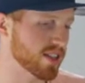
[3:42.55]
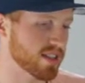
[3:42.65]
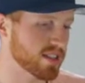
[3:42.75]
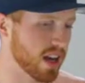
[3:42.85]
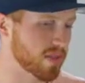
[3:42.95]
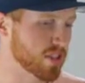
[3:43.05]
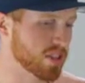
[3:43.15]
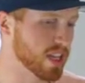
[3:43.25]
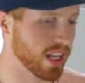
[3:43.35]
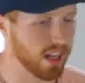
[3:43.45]
instead of
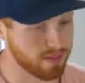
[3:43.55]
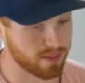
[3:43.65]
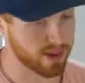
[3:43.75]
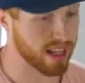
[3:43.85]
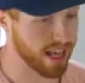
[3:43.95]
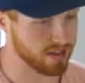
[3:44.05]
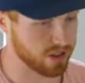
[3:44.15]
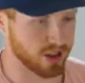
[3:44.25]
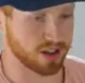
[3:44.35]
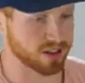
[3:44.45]
just saying like
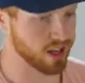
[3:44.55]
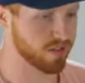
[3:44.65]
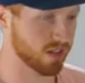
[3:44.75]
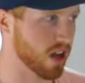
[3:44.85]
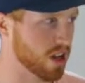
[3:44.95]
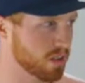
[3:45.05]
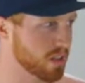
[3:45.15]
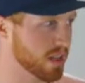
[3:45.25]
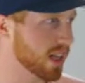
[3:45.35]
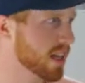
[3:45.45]
freelancer Stefan
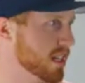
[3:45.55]
Collenberg,